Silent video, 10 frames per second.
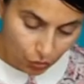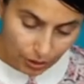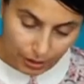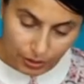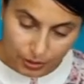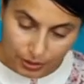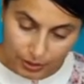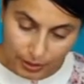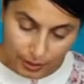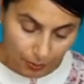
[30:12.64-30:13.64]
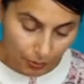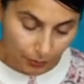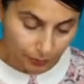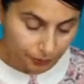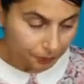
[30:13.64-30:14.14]
right to the tip.
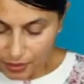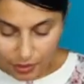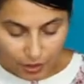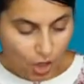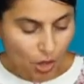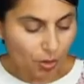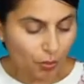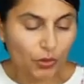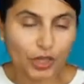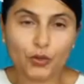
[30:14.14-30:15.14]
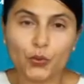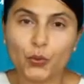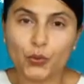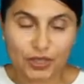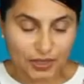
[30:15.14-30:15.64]
Can't remember what they
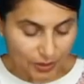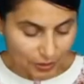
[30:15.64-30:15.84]
call this.